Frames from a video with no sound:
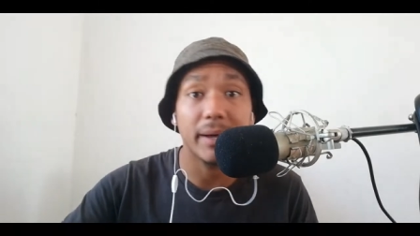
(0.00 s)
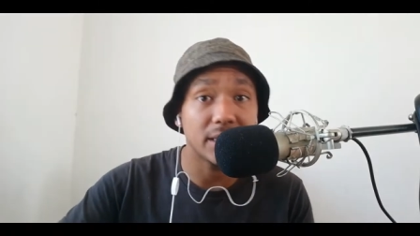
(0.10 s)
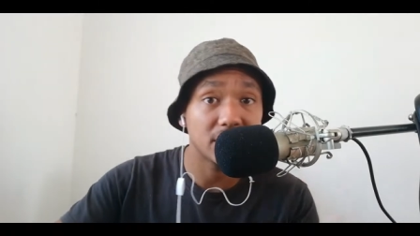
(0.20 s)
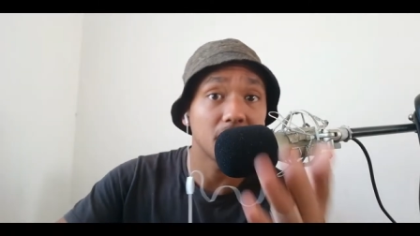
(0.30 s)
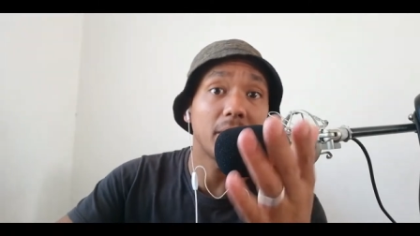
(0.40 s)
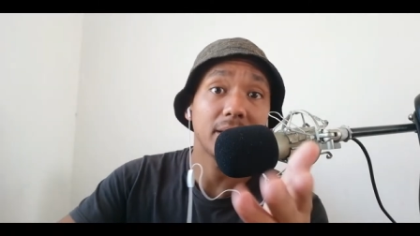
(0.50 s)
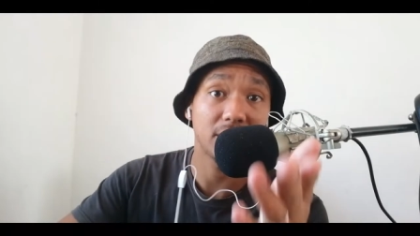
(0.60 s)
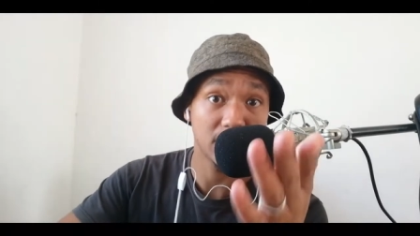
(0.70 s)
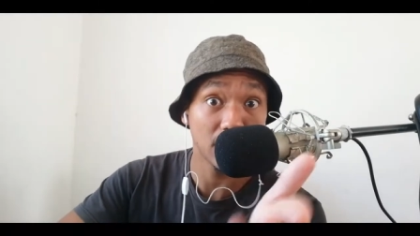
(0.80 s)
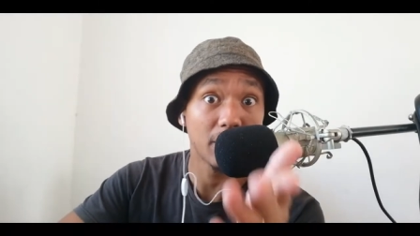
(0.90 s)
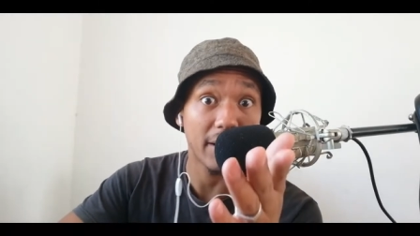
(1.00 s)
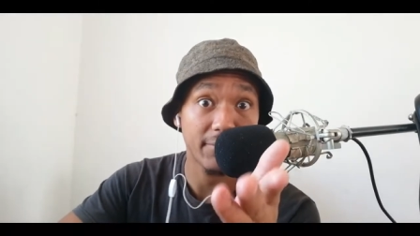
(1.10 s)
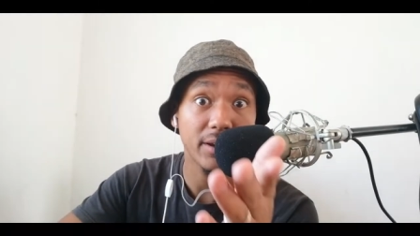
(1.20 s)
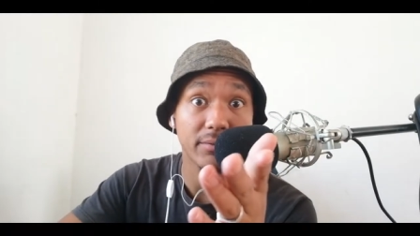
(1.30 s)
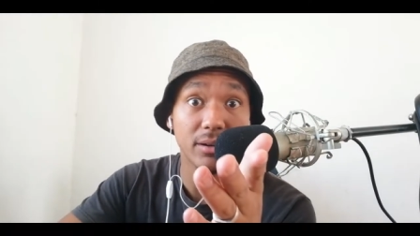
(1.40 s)
But he's still my
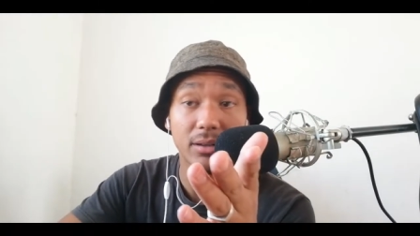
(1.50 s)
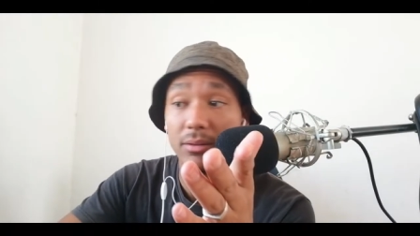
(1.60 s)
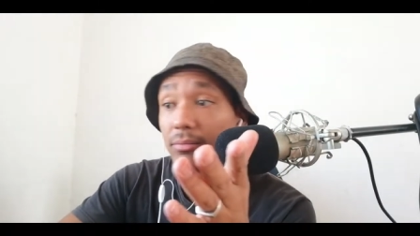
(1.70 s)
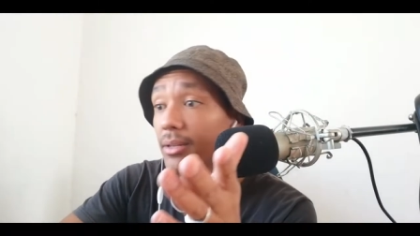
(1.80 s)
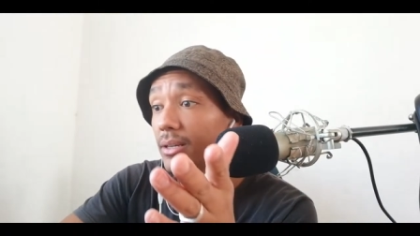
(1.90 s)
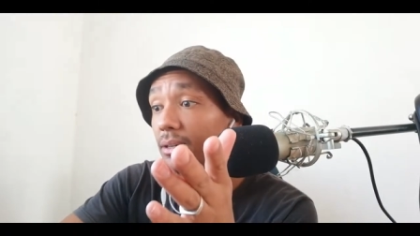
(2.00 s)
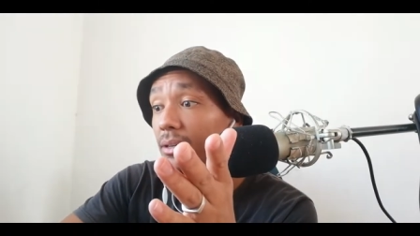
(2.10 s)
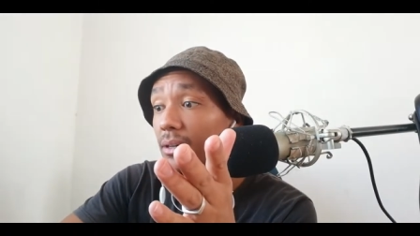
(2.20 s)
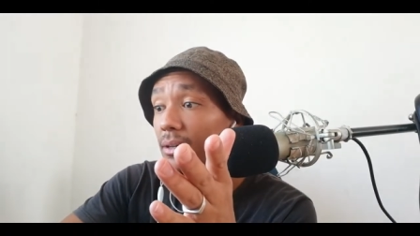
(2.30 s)
favorite. You dig?